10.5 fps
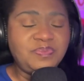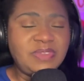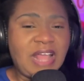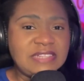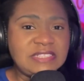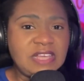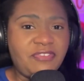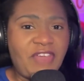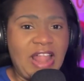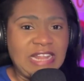that's
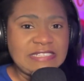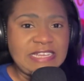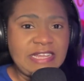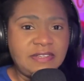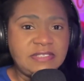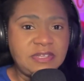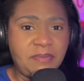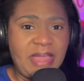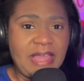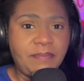a fallacy to
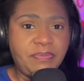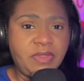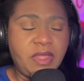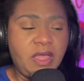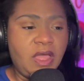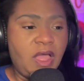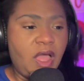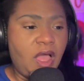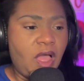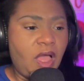me.
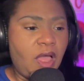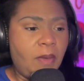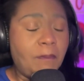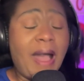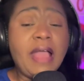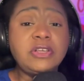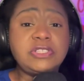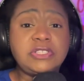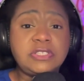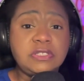
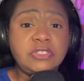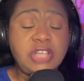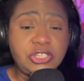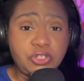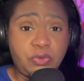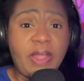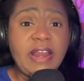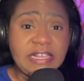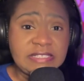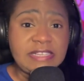Miles does
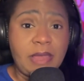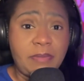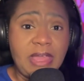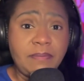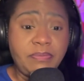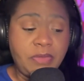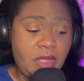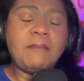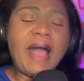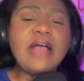great as Sammy.
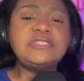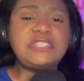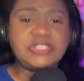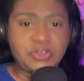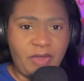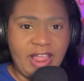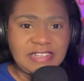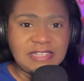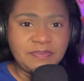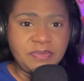Miles does
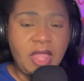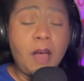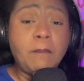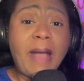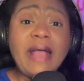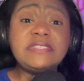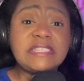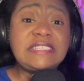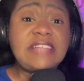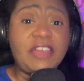great. Miles
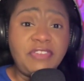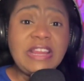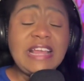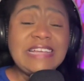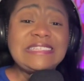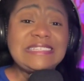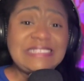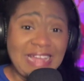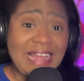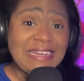is definitely a
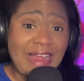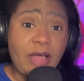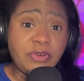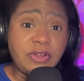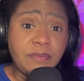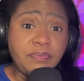standout.